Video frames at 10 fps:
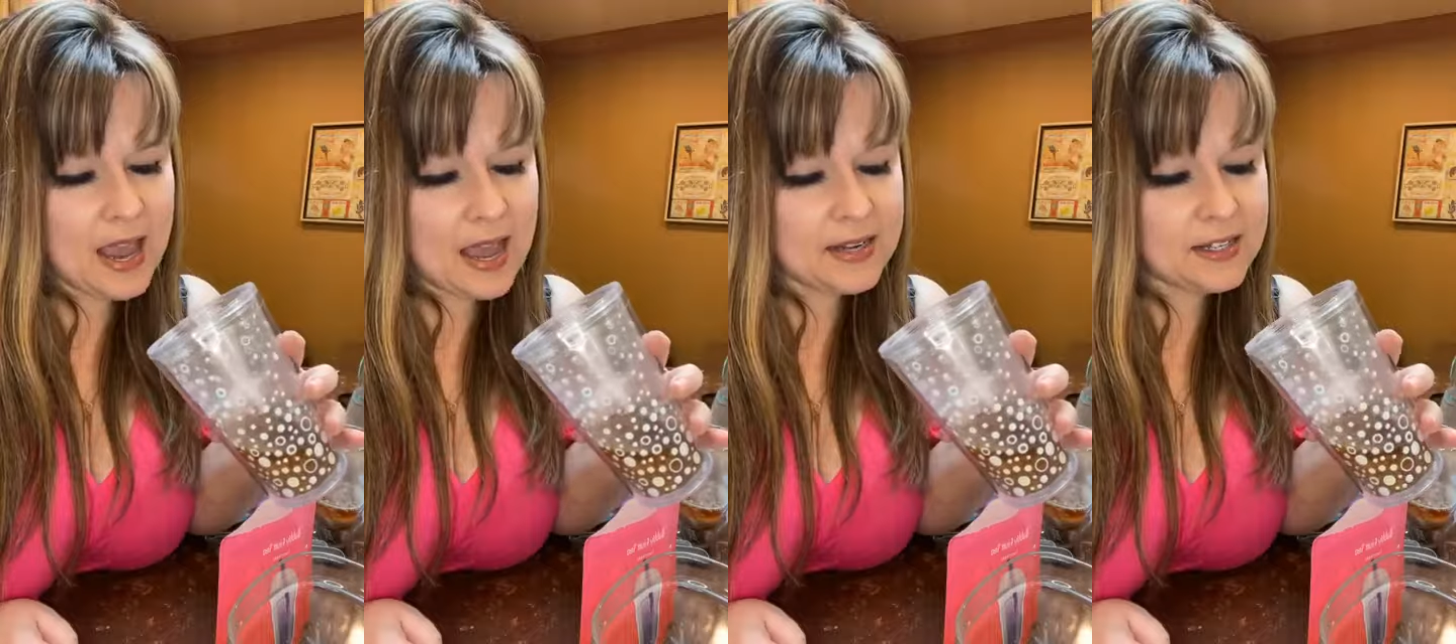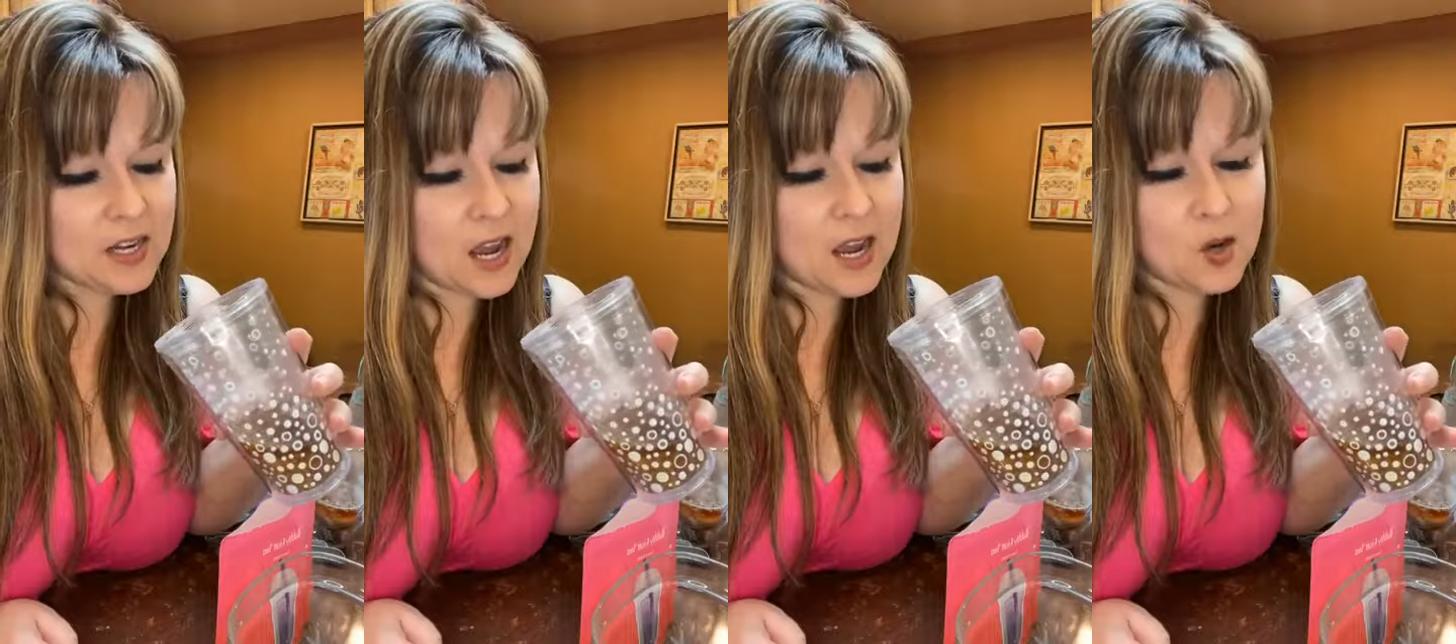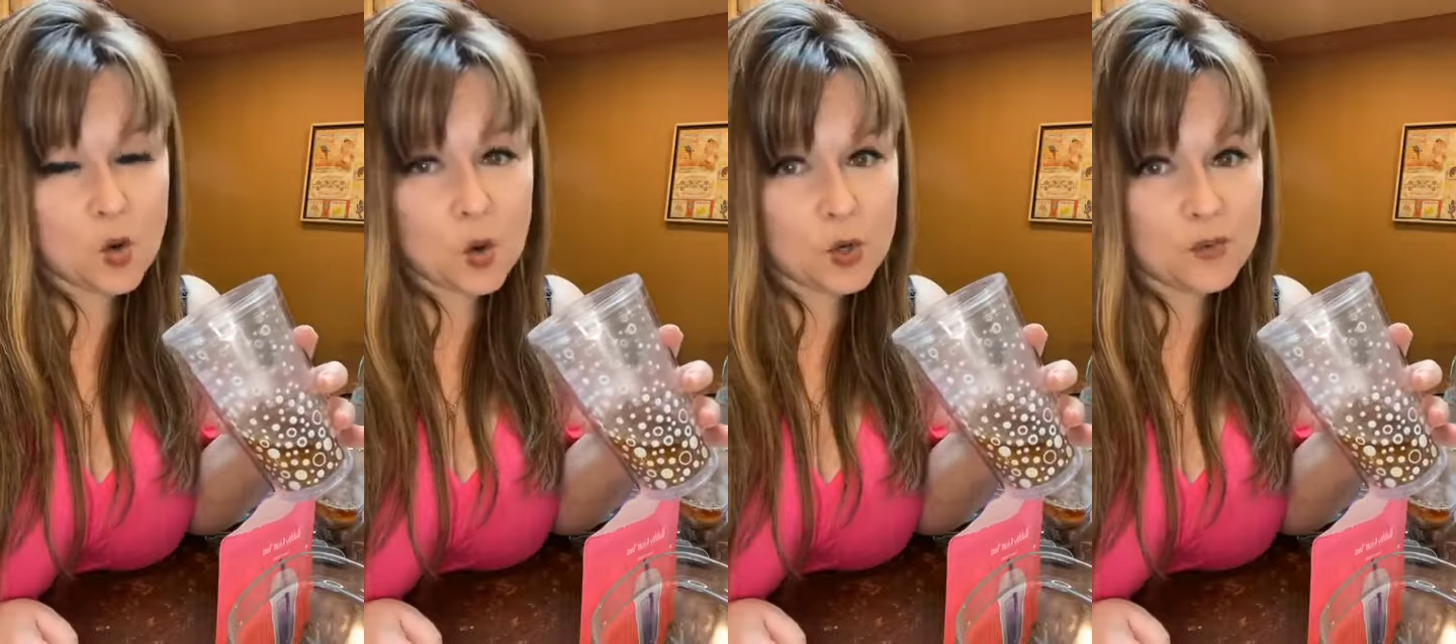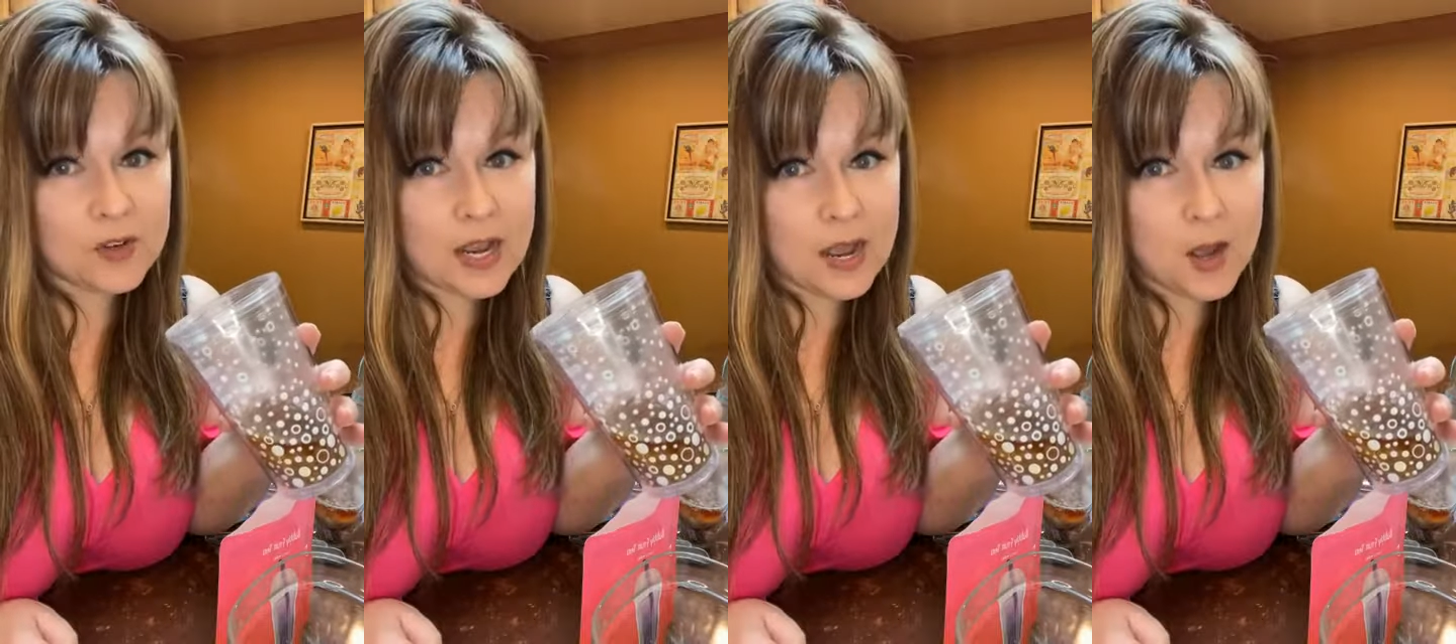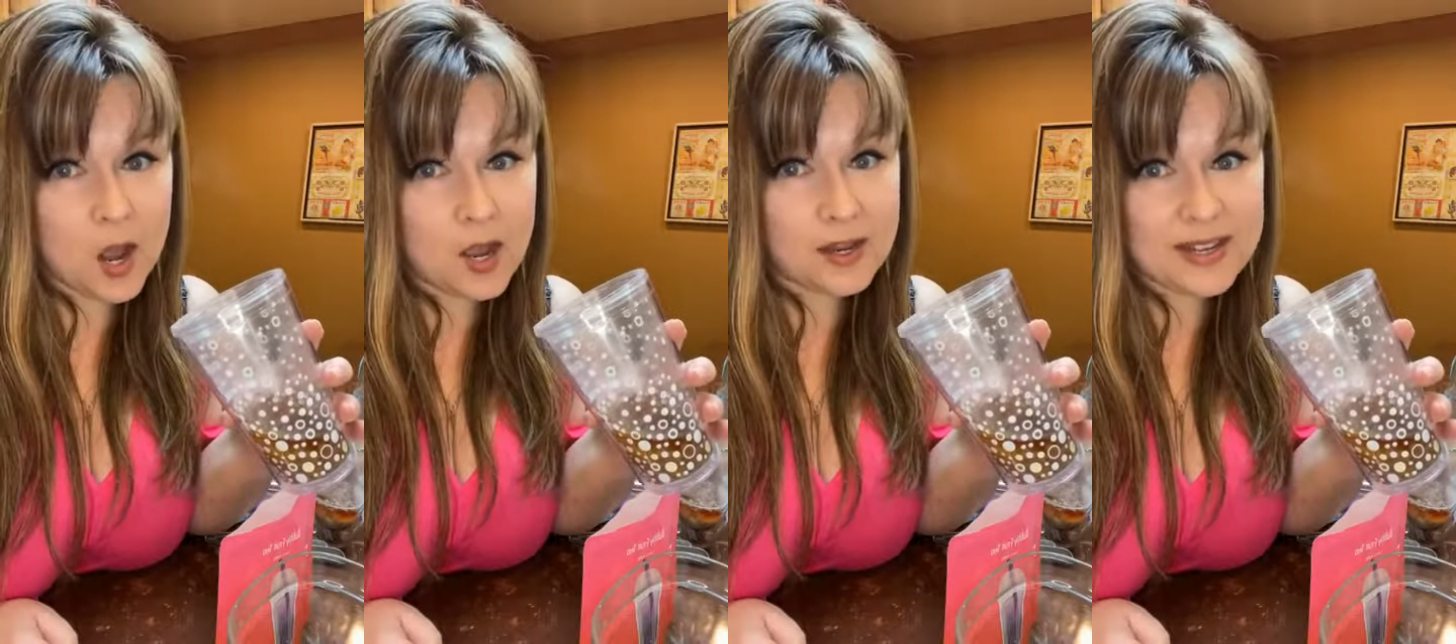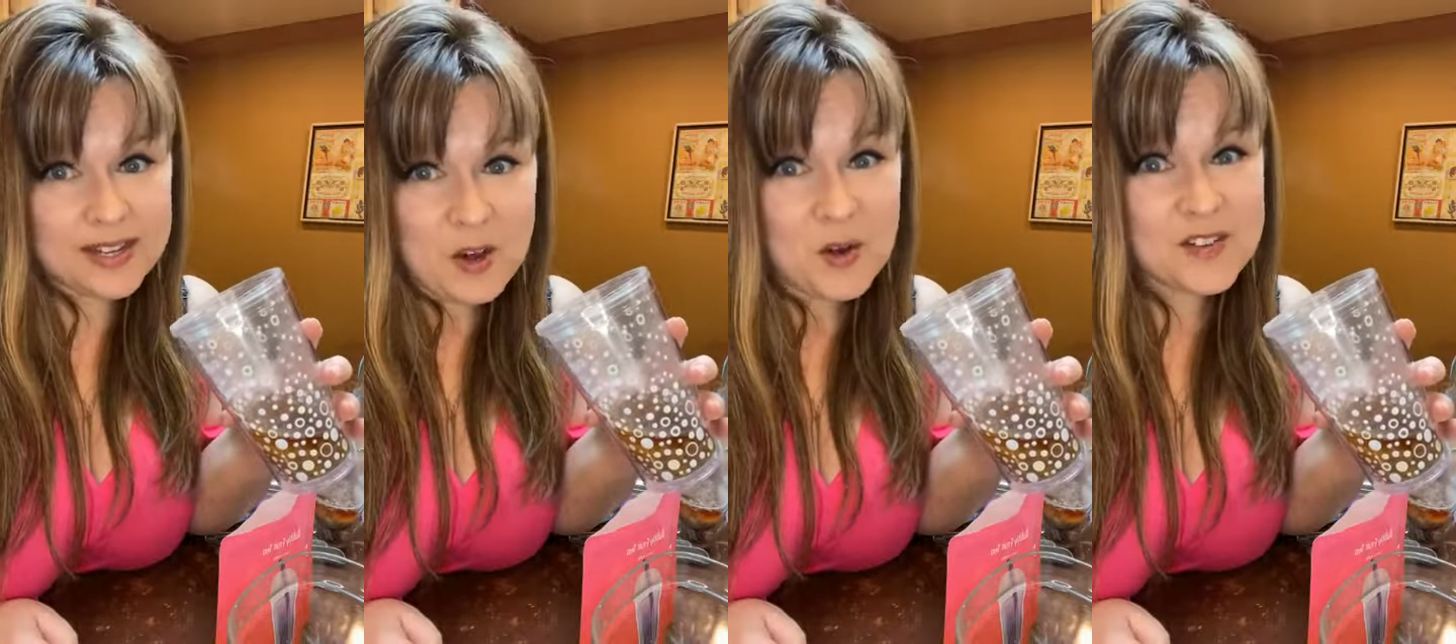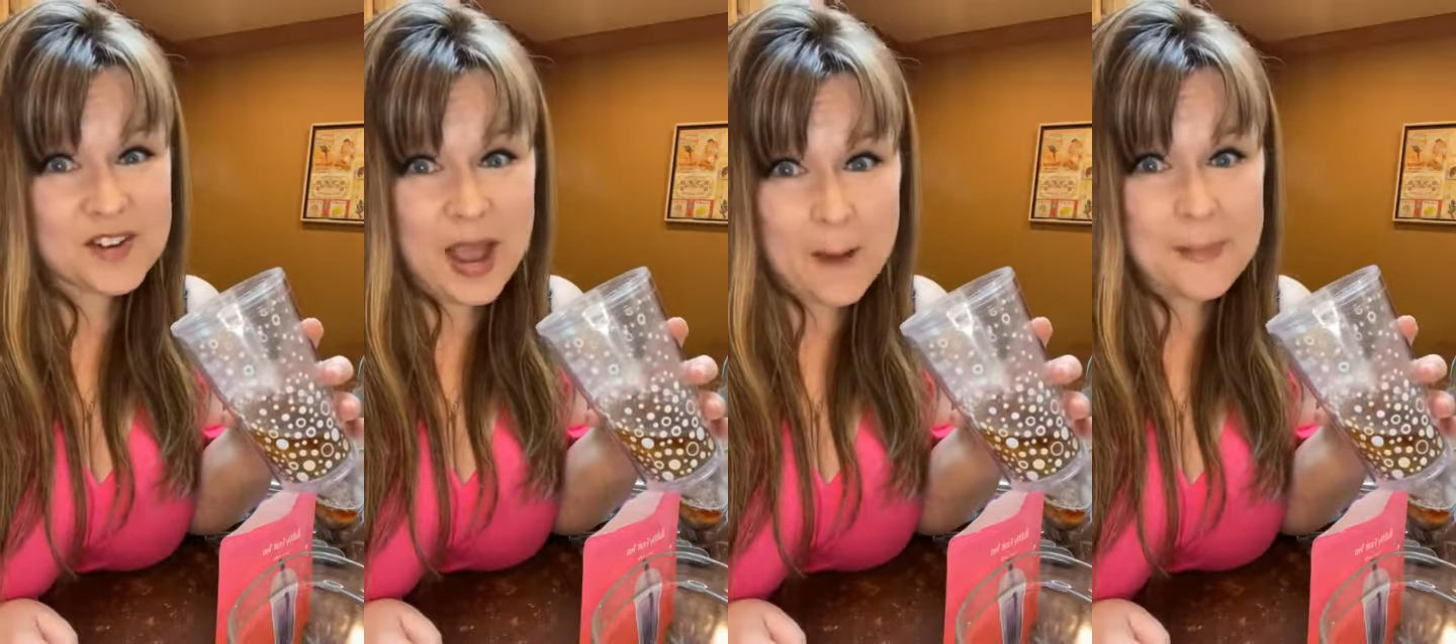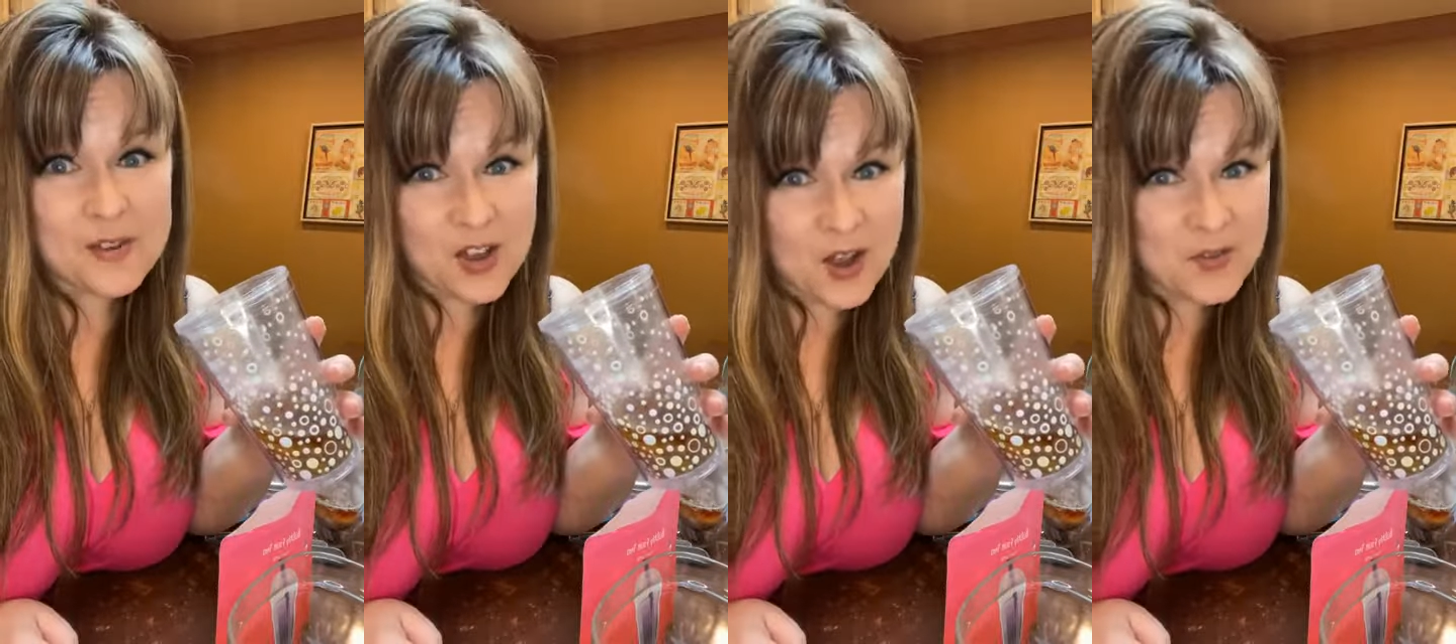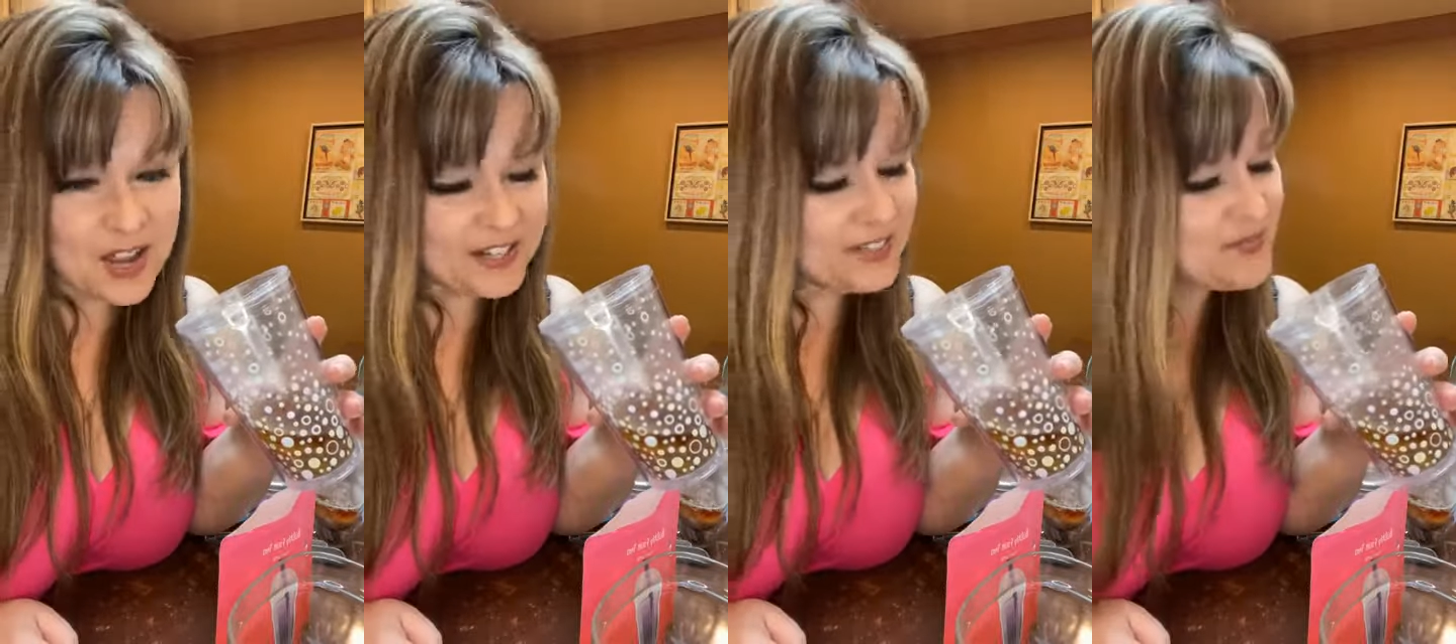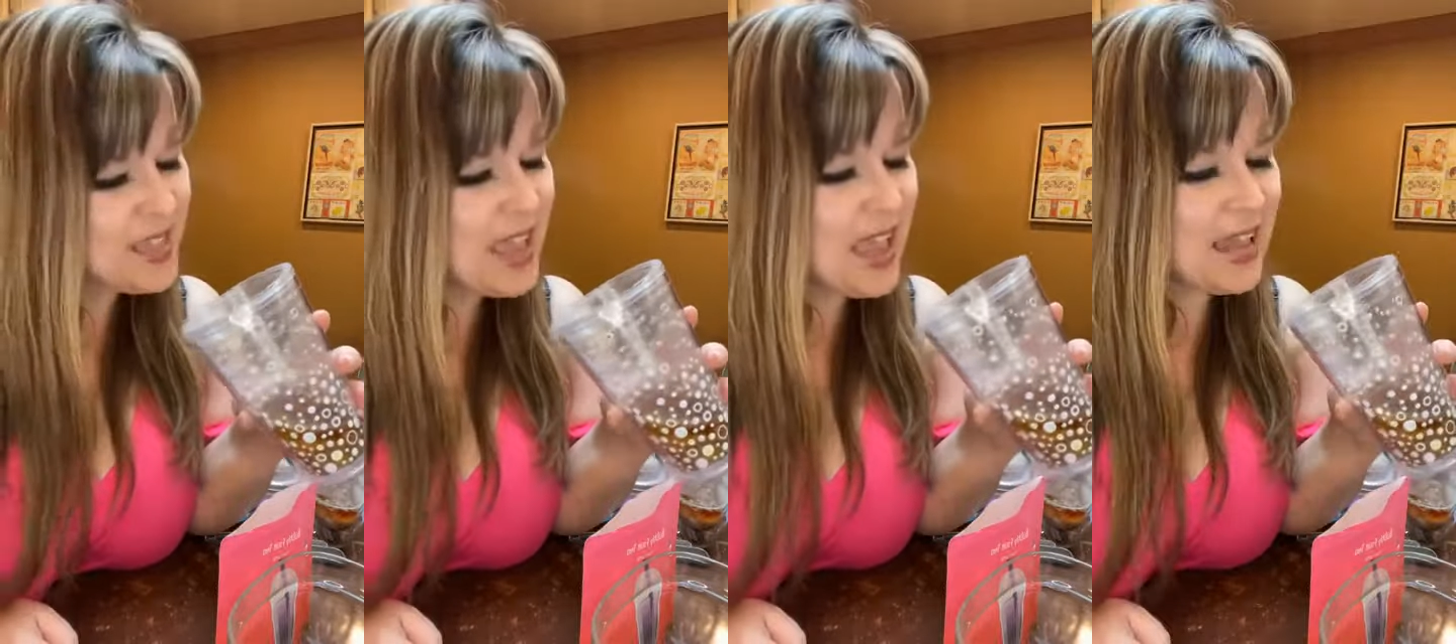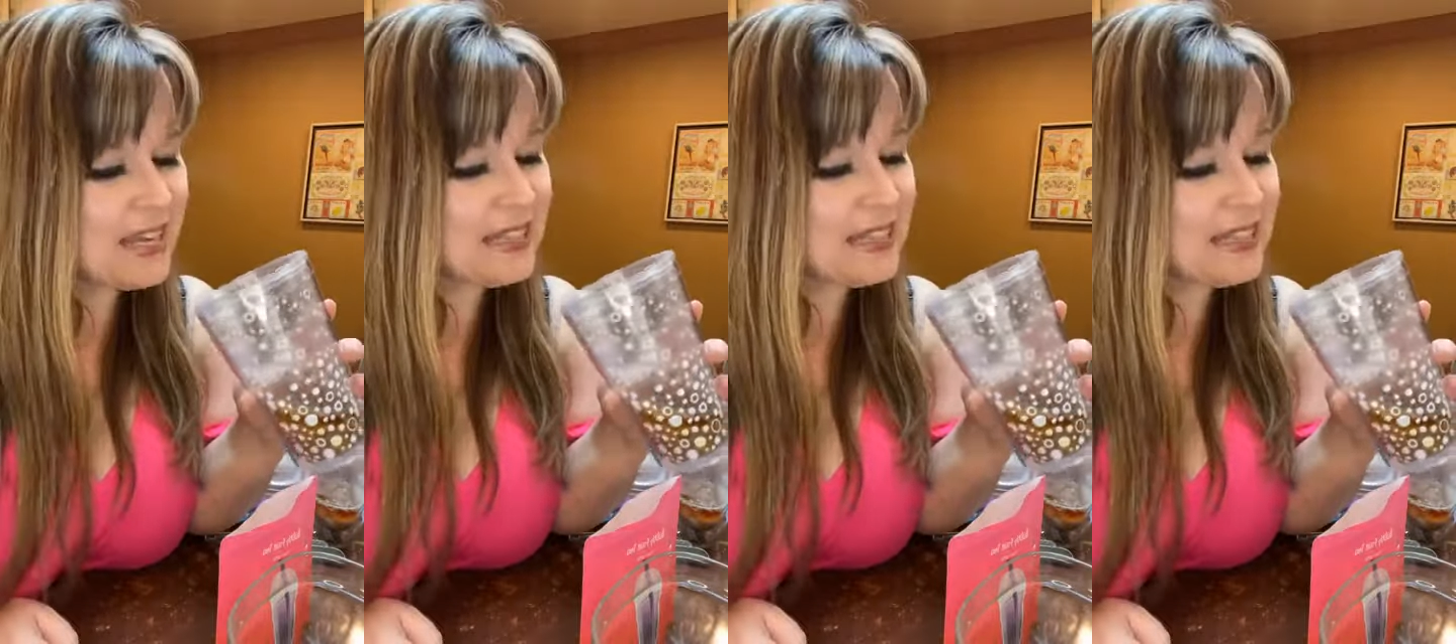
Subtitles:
added a quarter of a cup of hot water, and I